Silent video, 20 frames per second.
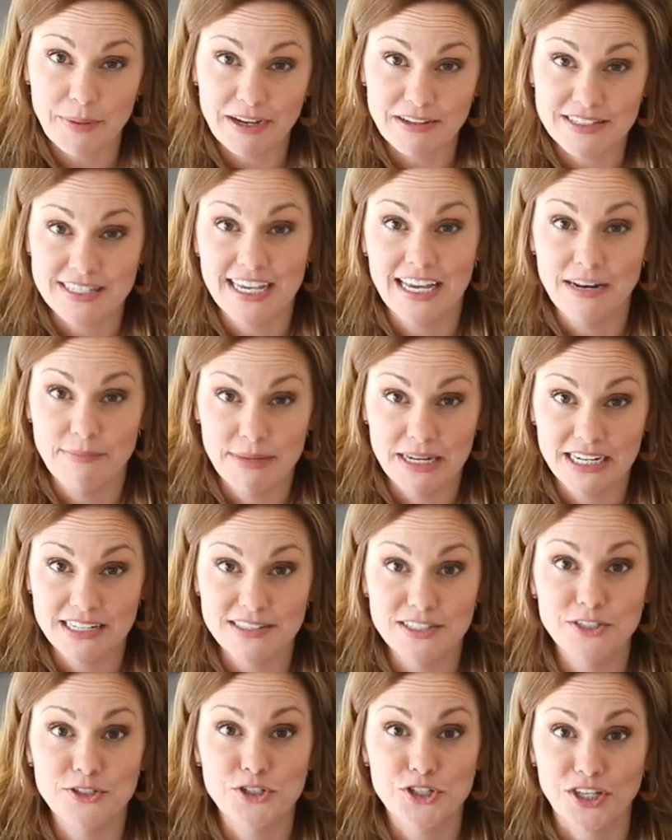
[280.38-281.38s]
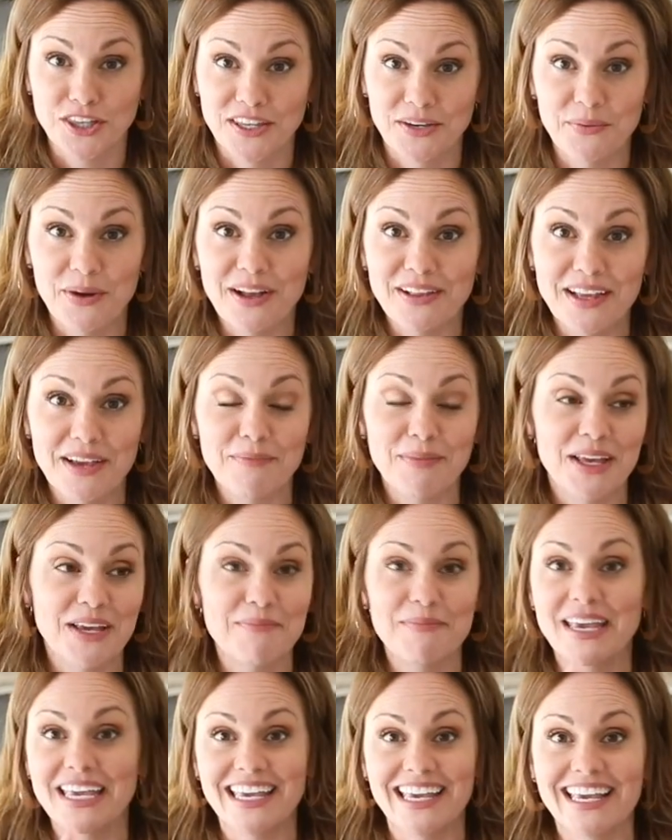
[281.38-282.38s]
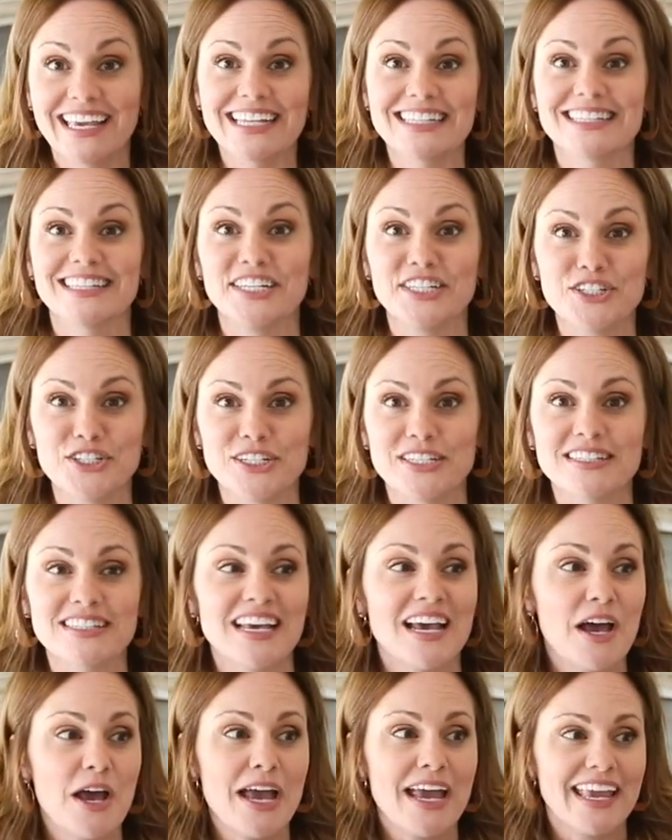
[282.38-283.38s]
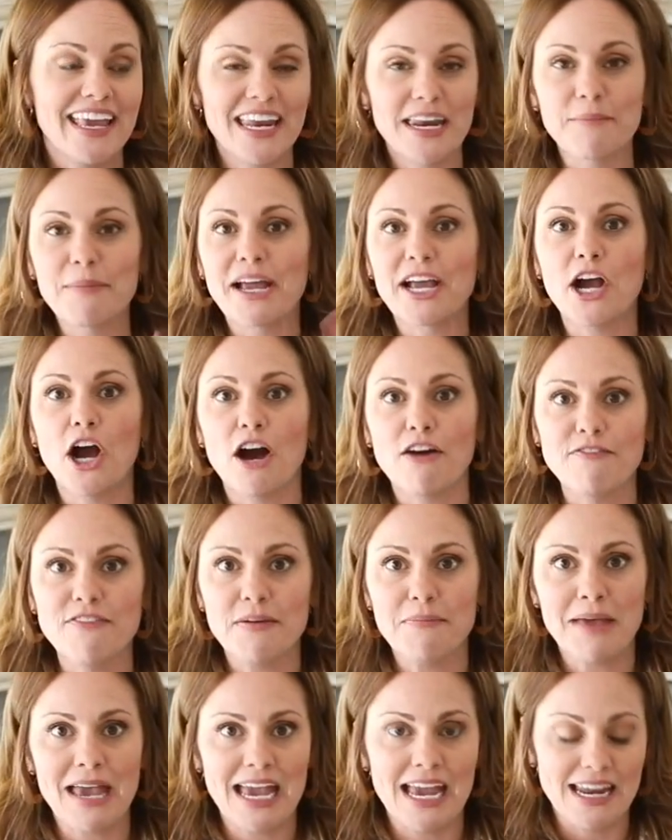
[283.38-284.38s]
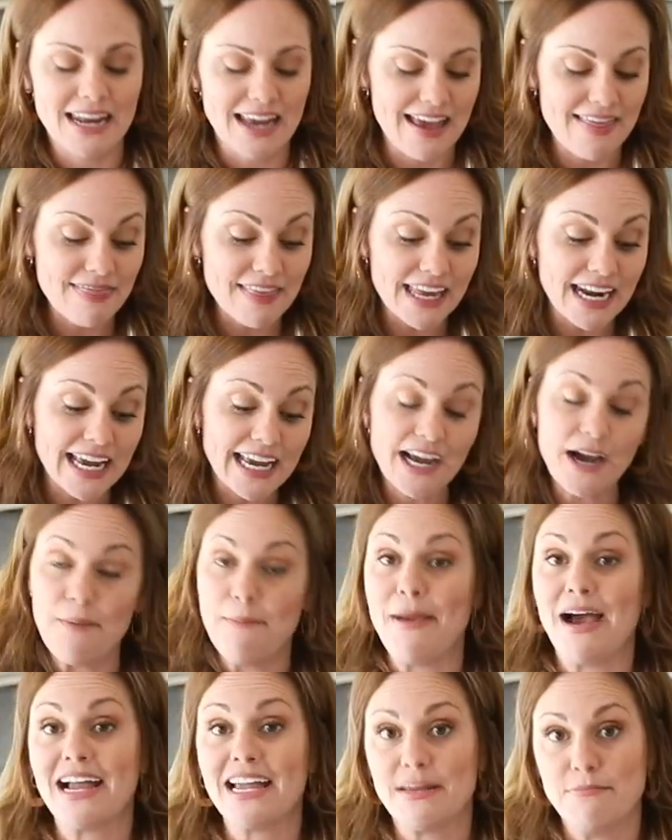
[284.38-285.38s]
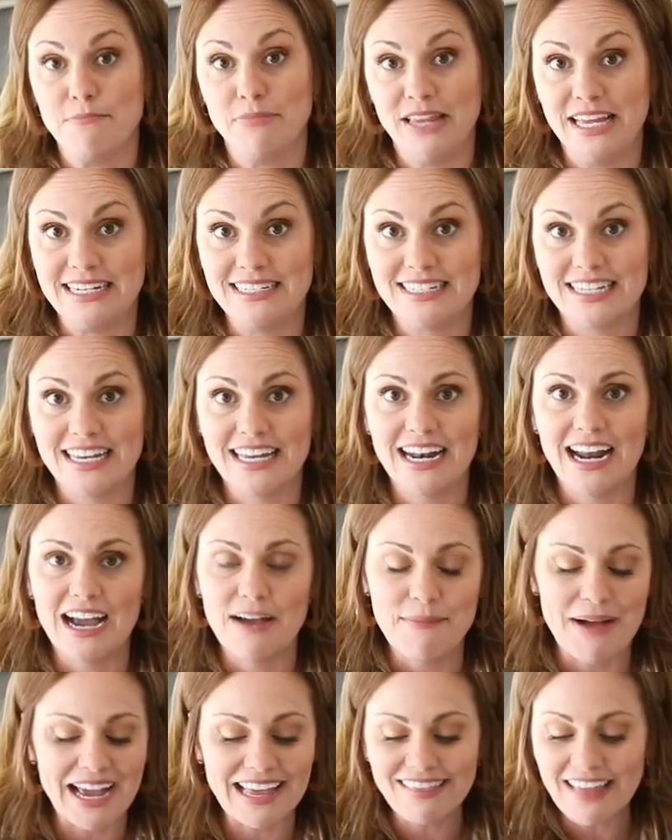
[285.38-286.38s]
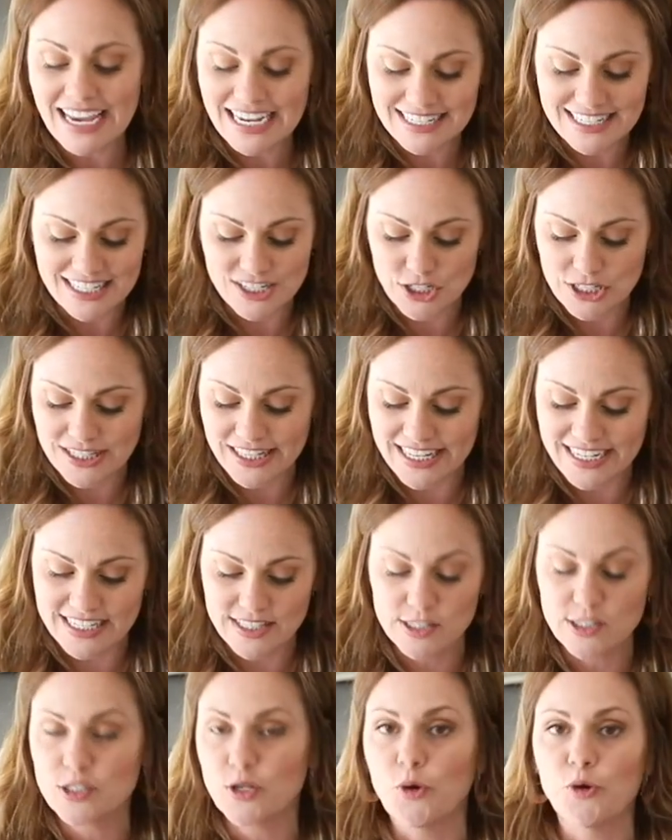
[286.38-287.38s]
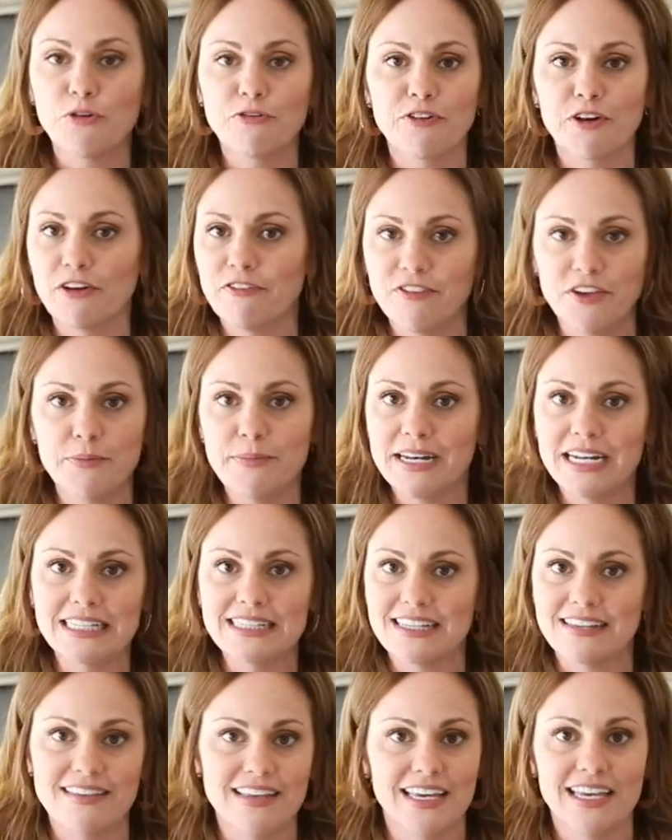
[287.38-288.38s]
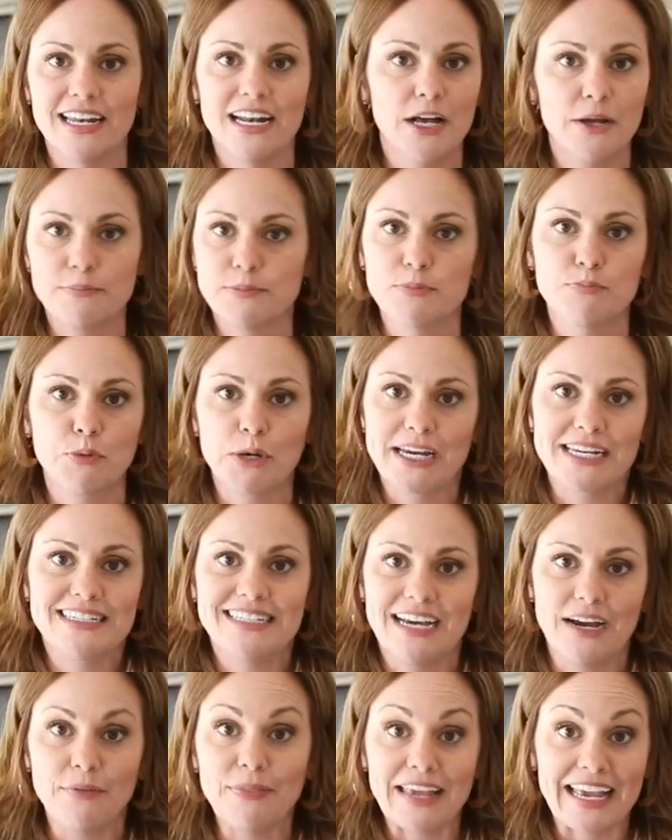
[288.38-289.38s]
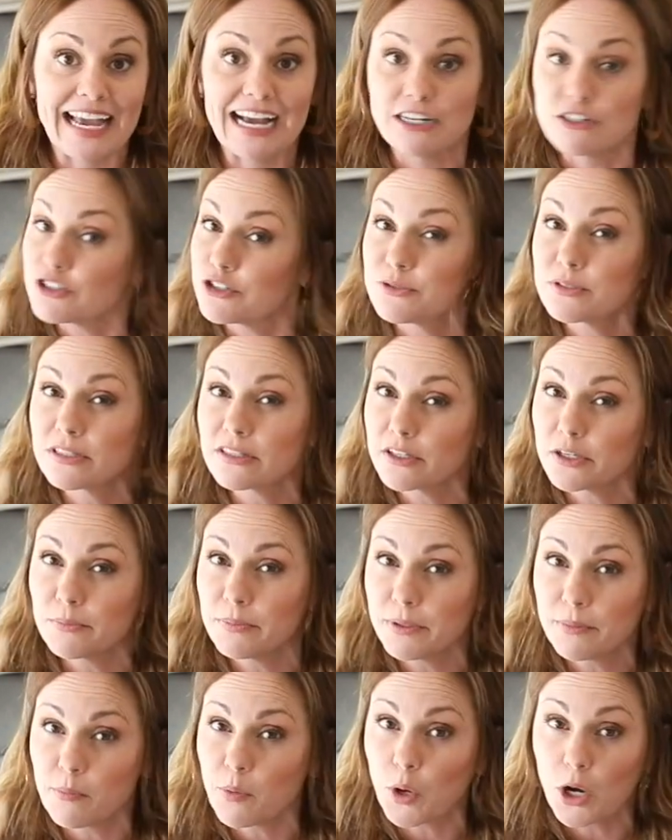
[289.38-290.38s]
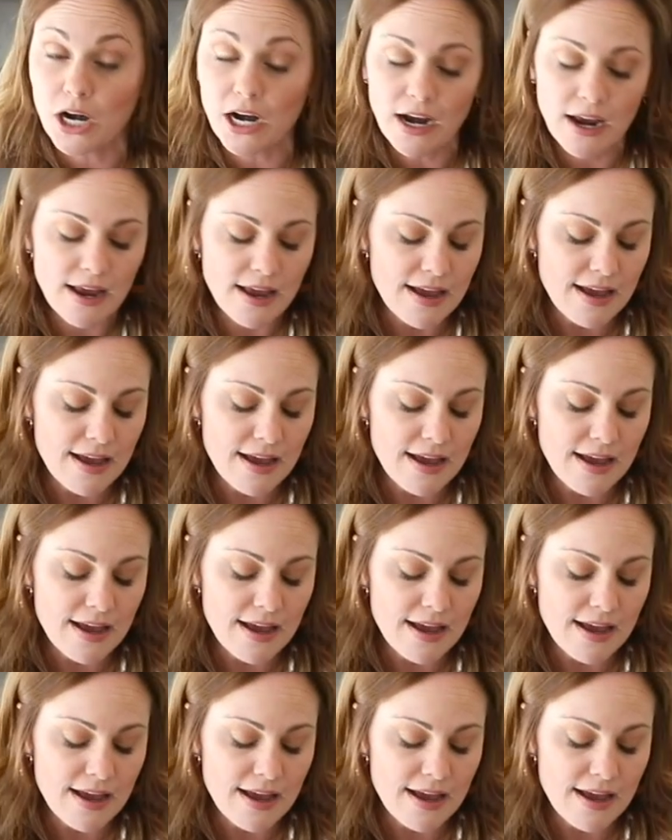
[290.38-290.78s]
about 10 minutes, usually while I'm like making kids lunches, getting my coffee made, and then I come back and blend it. I like to just let it soak for a few minutes. I think it helps break down the cashews a little bit more.